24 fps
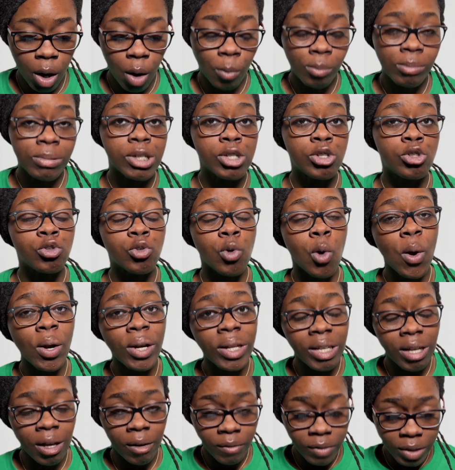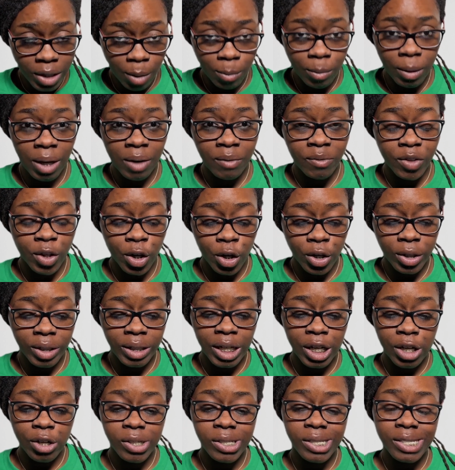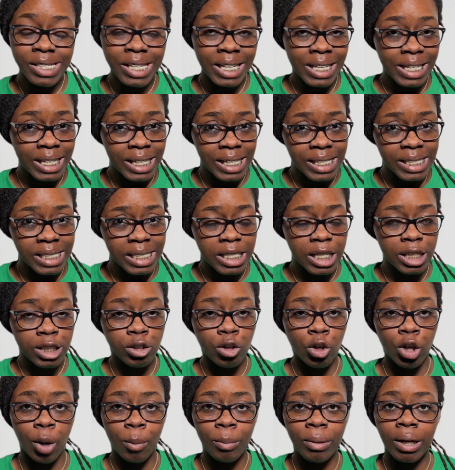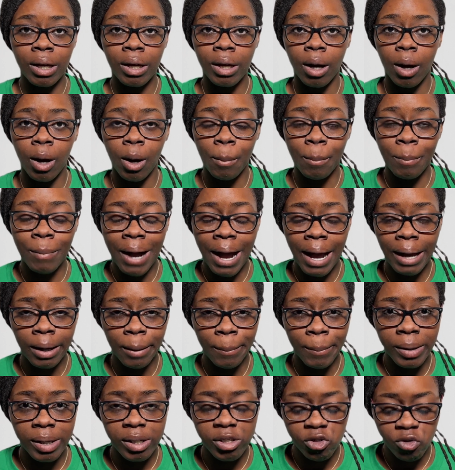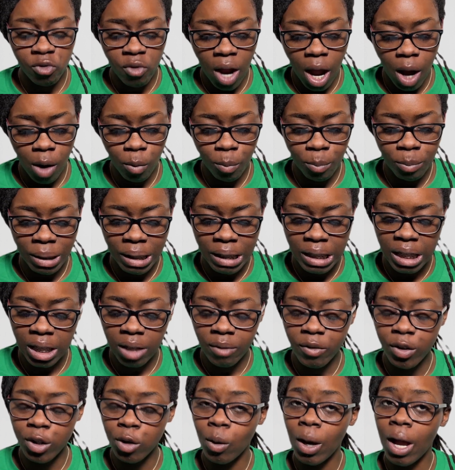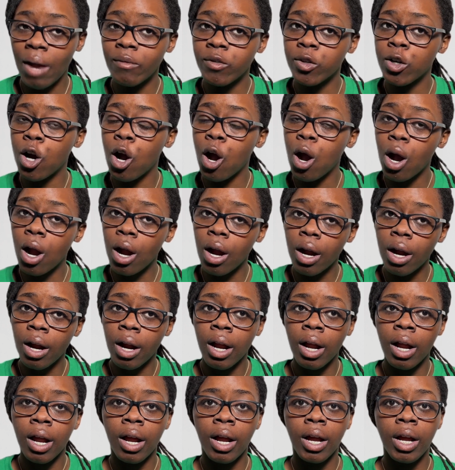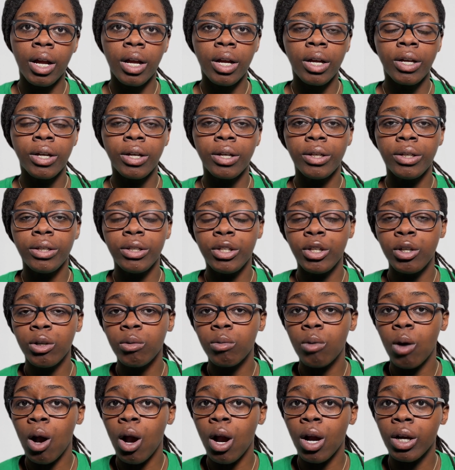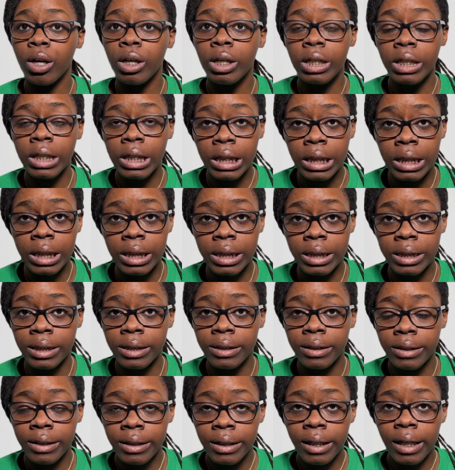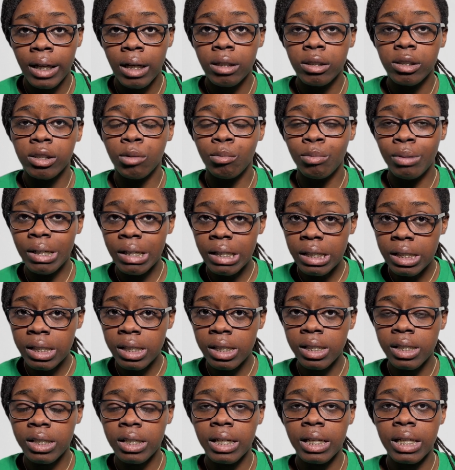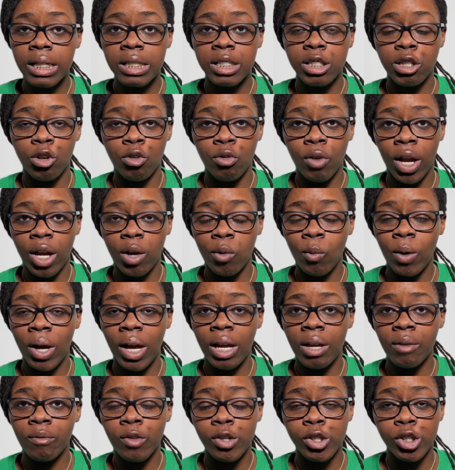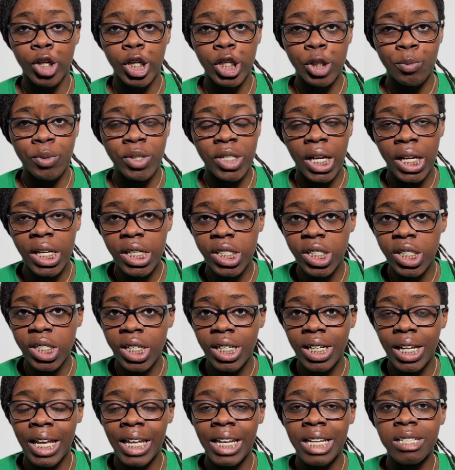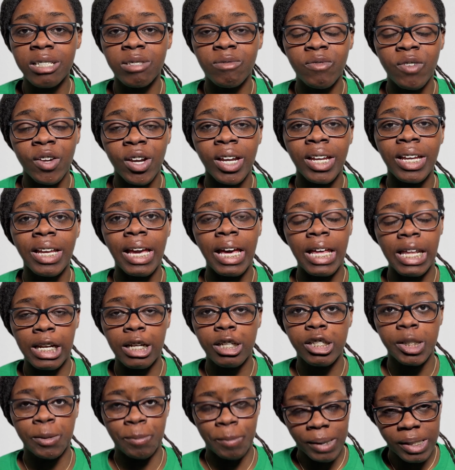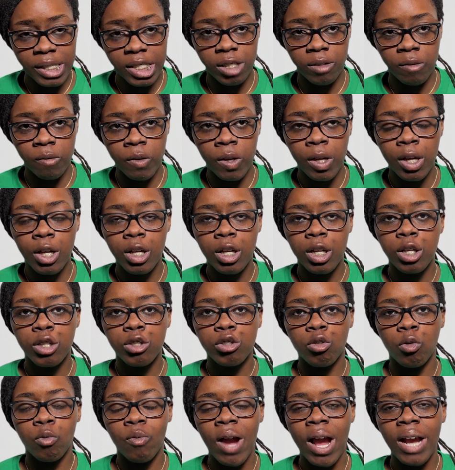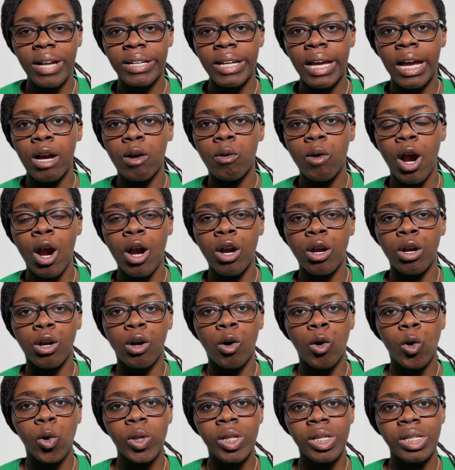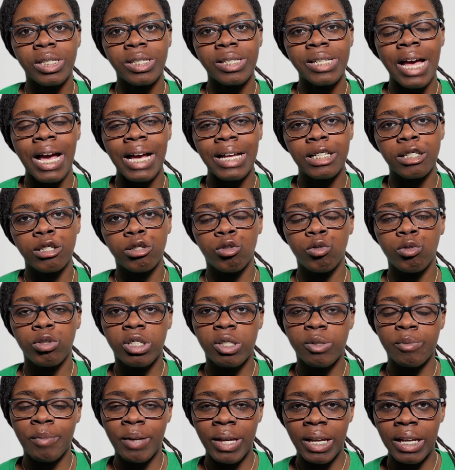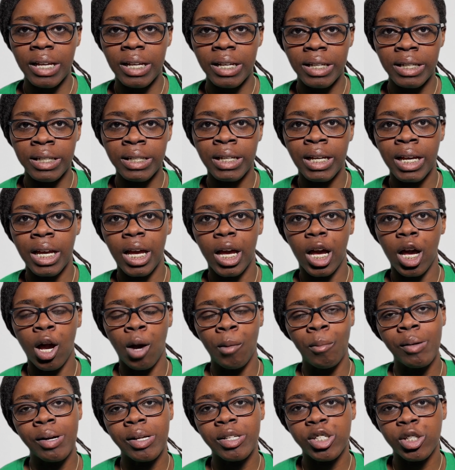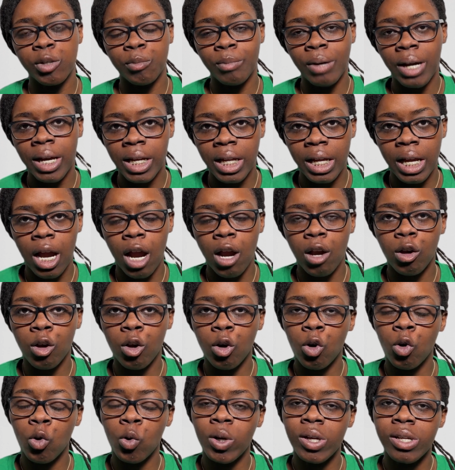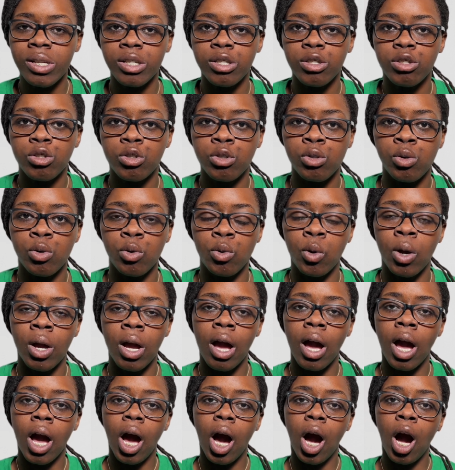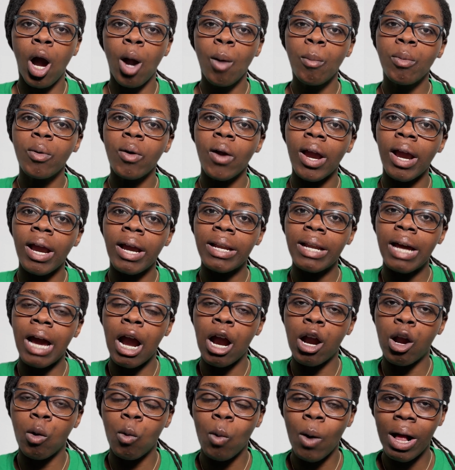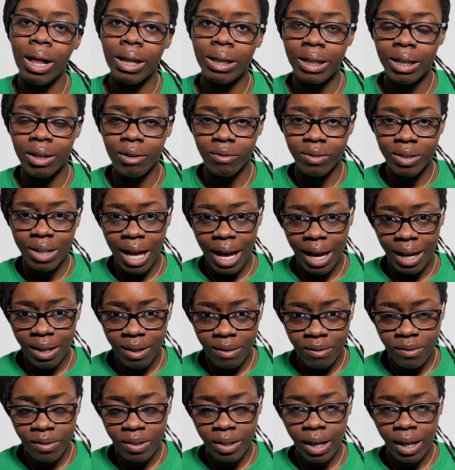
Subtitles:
Majority of them, if they're near cities, is going to be by a bus route, meaning if you don't have a car, you are good. The bus is a great way for transportation and it's very inexpensive. So right now, our goal is not to spend a bunch of money. Our goal is to upgrade our quality of life.